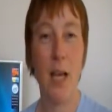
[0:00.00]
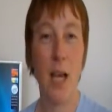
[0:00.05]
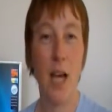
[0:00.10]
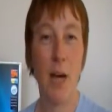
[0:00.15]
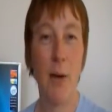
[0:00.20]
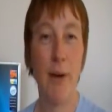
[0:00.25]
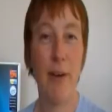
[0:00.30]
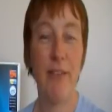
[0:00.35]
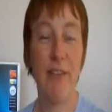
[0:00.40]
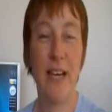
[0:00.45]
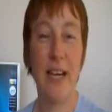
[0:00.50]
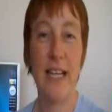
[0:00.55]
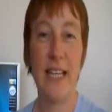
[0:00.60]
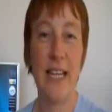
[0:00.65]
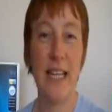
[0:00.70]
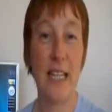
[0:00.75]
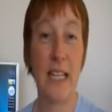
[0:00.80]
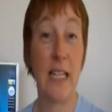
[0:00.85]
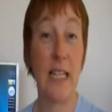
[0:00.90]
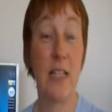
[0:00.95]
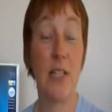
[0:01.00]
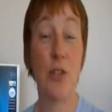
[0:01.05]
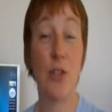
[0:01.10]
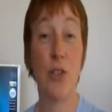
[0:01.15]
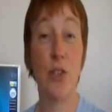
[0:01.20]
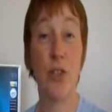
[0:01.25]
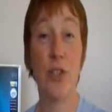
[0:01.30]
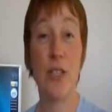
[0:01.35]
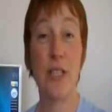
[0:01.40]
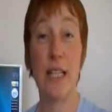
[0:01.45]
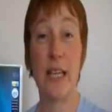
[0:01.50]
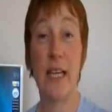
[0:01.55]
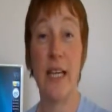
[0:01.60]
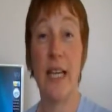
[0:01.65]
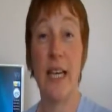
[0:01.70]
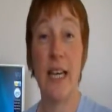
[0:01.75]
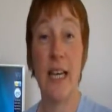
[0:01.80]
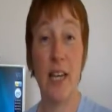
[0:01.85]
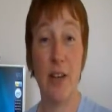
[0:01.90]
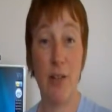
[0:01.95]
However, another Kindle user
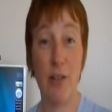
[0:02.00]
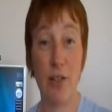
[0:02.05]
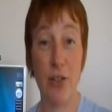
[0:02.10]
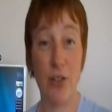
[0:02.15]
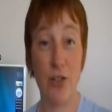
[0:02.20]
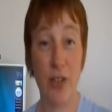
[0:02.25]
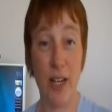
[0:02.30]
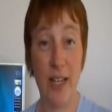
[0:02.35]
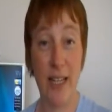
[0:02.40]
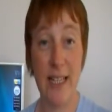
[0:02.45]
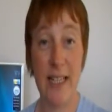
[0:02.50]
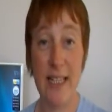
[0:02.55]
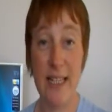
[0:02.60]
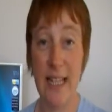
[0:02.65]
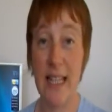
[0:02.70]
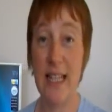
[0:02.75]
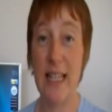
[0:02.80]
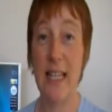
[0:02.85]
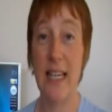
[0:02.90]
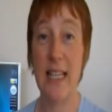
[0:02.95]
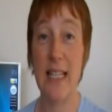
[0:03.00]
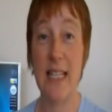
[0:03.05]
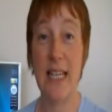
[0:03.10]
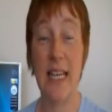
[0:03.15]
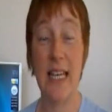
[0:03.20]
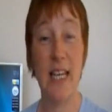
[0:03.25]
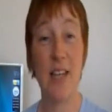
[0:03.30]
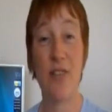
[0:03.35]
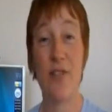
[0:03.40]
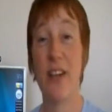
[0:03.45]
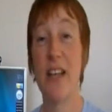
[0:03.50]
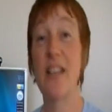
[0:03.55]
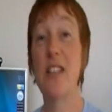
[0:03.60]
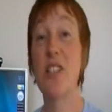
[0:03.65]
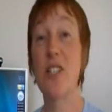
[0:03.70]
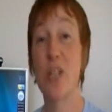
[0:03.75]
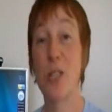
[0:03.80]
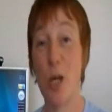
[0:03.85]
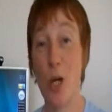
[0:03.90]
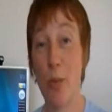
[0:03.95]
here in Australia said that he had found
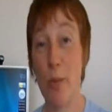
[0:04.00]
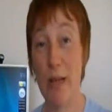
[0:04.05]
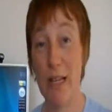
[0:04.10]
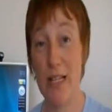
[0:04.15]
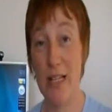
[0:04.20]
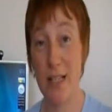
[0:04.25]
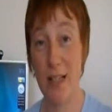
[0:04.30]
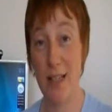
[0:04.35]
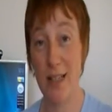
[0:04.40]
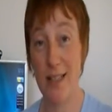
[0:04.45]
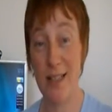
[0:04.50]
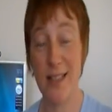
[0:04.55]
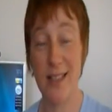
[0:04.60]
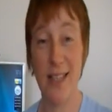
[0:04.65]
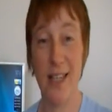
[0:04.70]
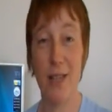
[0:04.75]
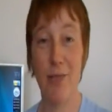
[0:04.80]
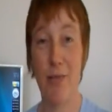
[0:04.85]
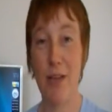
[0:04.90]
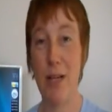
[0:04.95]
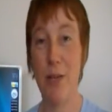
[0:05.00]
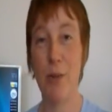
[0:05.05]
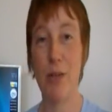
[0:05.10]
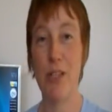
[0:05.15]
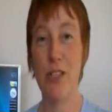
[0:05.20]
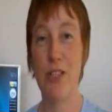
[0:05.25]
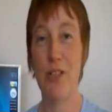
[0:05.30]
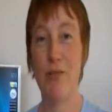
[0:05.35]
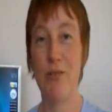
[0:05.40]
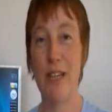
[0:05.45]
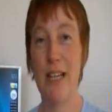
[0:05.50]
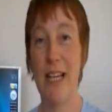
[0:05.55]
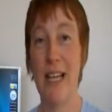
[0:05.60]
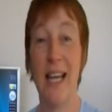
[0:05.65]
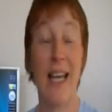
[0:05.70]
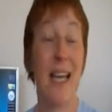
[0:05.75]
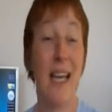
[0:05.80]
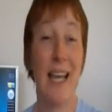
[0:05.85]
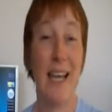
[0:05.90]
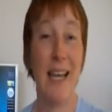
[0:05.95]
so many titles that he really wanted to read.
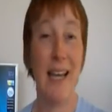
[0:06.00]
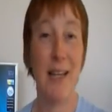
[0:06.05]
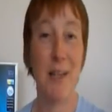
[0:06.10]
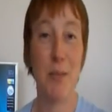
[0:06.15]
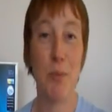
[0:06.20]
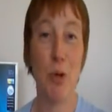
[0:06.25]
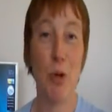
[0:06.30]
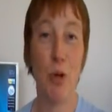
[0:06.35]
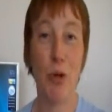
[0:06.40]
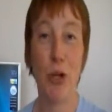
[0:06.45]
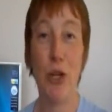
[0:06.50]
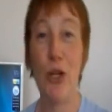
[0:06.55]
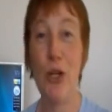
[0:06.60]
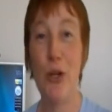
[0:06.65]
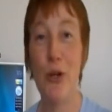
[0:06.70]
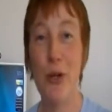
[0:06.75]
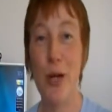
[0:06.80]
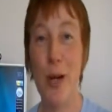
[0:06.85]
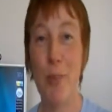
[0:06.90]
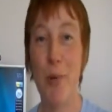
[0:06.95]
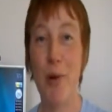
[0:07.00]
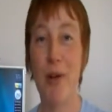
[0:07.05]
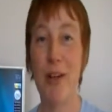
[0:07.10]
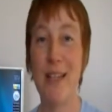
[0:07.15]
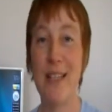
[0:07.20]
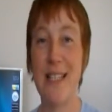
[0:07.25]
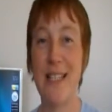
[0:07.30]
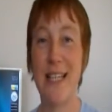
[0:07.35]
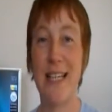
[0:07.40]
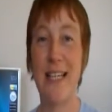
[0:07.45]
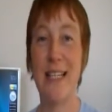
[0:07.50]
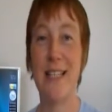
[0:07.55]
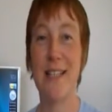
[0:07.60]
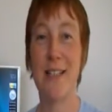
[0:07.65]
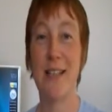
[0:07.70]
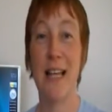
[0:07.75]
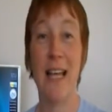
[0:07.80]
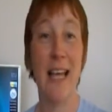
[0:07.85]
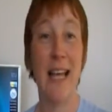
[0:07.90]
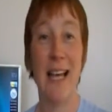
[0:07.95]
He had them all queued up on his
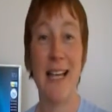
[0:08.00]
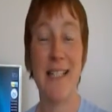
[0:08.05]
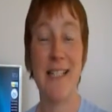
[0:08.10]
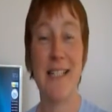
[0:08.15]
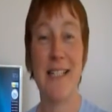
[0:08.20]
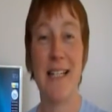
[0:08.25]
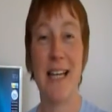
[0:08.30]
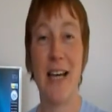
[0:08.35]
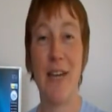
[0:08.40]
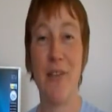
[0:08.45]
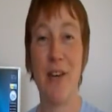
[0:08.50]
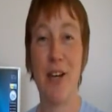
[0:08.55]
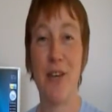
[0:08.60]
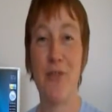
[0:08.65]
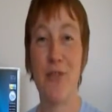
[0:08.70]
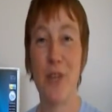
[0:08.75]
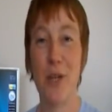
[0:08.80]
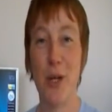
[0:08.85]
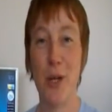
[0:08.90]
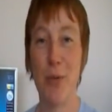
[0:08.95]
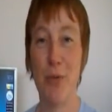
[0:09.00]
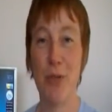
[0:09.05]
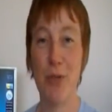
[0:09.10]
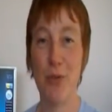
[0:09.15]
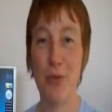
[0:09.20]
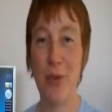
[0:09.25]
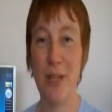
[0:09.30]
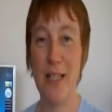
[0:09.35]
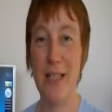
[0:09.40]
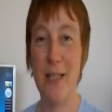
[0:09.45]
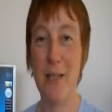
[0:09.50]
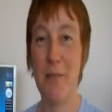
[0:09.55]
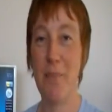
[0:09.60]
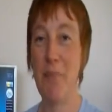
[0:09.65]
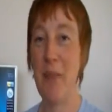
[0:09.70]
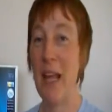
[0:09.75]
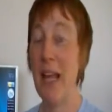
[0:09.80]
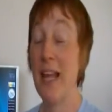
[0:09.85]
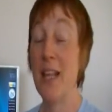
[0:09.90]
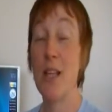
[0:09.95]
Kindle and didn't have enough time to read them.
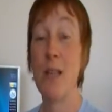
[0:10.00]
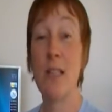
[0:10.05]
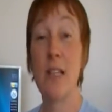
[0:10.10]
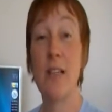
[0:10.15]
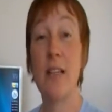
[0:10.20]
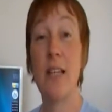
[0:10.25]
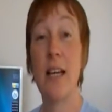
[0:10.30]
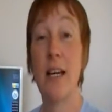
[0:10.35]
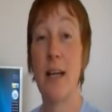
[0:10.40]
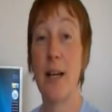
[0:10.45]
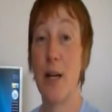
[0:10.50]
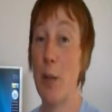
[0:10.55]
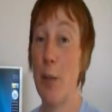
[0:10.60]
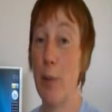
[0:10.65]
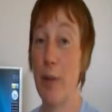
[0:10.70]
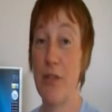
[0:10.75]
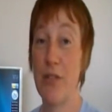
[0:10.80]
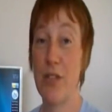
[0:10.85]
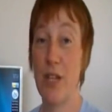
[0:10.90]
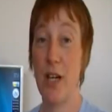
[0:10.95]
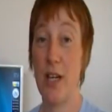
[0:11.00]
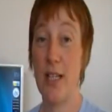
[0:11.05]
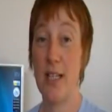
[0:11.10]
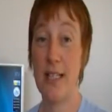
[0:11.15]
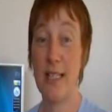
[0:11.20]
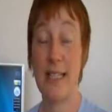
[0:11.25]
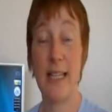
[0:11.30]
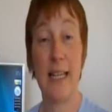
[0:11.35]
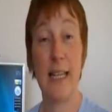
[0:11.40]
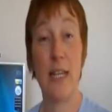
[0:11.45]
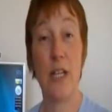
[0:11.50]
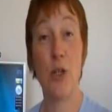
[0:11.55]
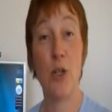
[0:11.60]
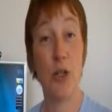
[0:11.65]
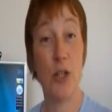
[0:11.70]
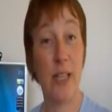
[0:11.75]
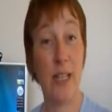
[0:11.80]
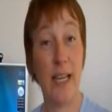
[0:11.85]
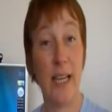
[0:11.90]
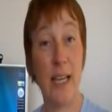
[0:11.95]
There was only a couple of titles that he
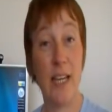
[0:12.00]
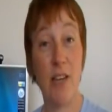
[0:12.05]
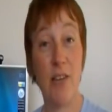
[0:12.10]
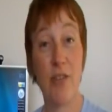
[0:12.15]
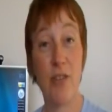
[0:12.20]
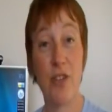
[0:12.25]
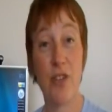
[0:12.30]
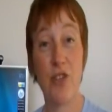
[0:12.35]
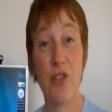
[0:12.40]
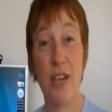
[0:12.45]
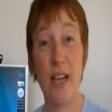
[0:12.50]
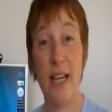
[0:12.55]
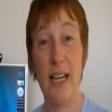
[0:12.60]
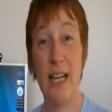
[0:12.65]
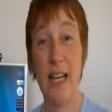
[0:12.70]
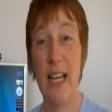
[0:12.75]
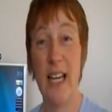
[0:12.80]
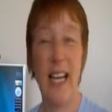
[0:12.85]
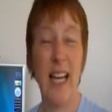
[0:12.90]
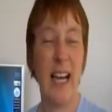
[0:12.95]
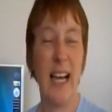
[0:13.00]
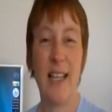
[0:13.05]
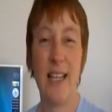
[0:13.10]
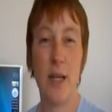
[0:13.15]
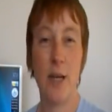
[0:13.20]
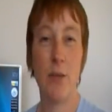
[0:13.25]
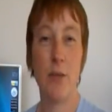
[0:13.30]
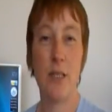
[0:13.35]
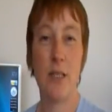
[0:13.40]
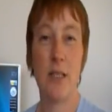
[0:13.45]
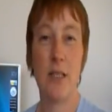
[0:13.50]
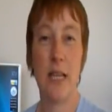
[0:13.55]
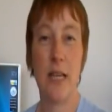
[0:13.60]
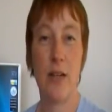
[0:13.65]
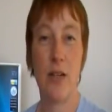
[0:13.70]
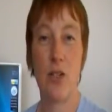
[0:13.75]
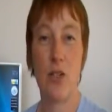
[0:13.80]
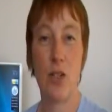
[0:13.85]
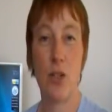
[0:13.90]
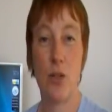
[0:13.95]
couldn't get here in Australia, and that was
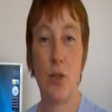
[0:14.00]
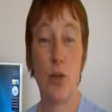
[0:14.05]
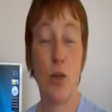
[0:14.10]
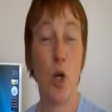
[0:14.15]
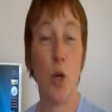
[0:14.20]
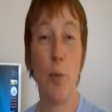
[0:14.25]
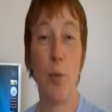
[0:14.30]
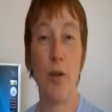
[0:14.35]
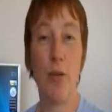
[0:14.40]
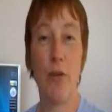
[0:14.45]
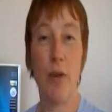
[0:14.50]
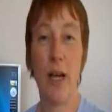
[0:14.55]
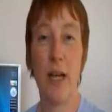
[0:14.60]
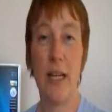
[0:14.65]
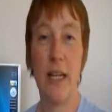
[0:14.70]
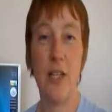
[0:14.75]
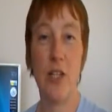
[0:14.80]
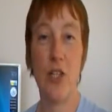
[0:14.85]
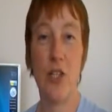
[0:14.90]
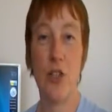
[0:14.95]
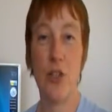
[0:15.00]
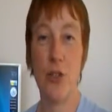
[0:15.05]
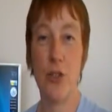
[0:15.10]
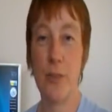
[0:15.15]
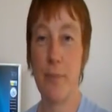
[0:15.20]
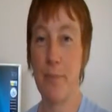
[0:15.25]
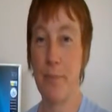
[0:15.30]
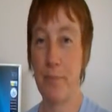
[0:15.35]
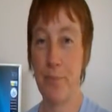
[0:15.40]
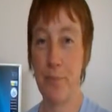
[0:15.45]
down to copyright issues.